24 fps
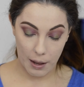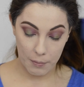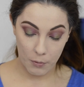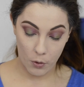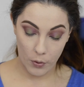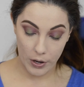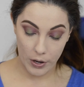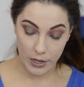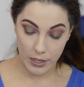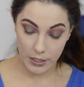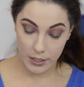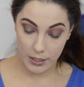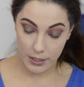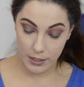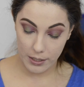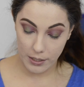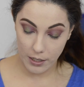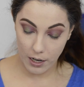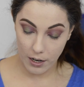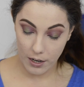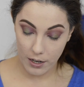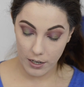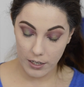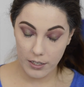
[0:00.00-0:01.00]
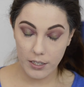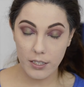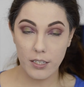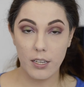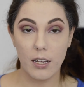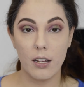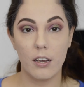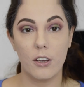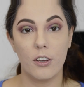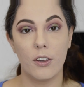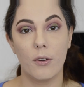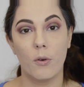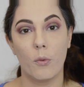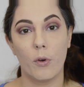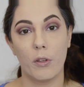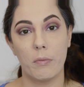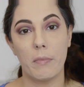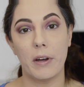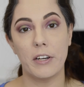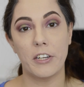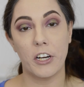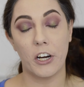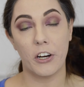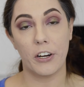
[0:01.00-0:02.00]
going to start with
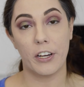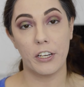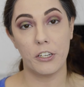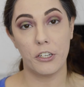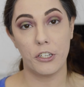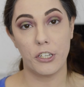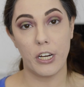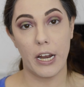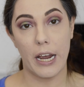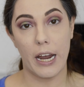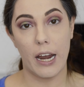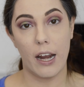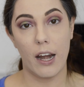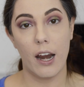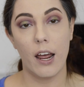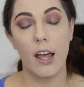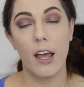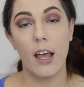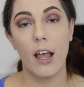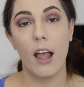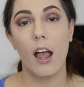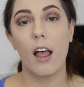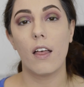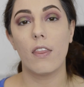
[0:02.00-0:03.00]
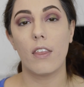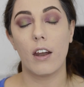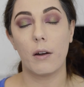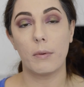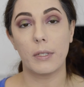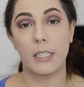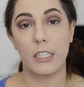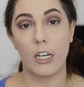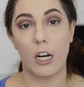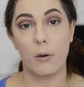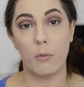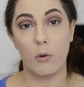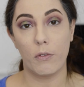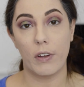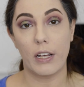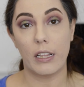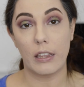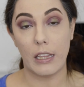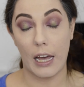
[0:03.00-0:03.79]
my darkest shade, and then I'm going to start moving